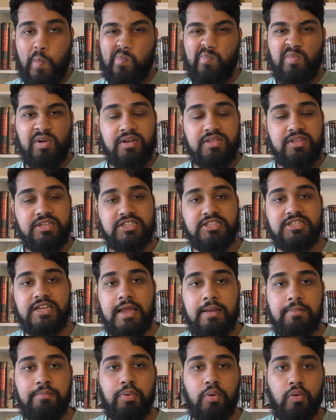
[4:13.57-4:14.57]
but at the
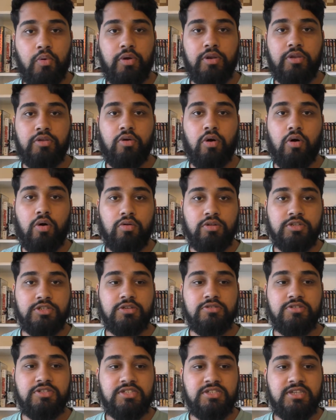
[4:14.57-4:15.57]
same point, you're
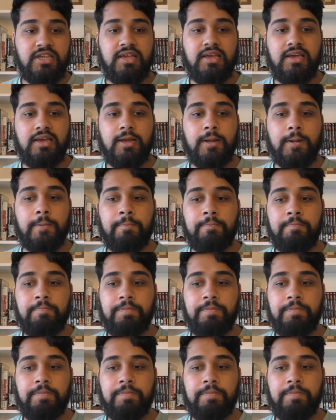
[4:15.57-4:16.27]
also seeing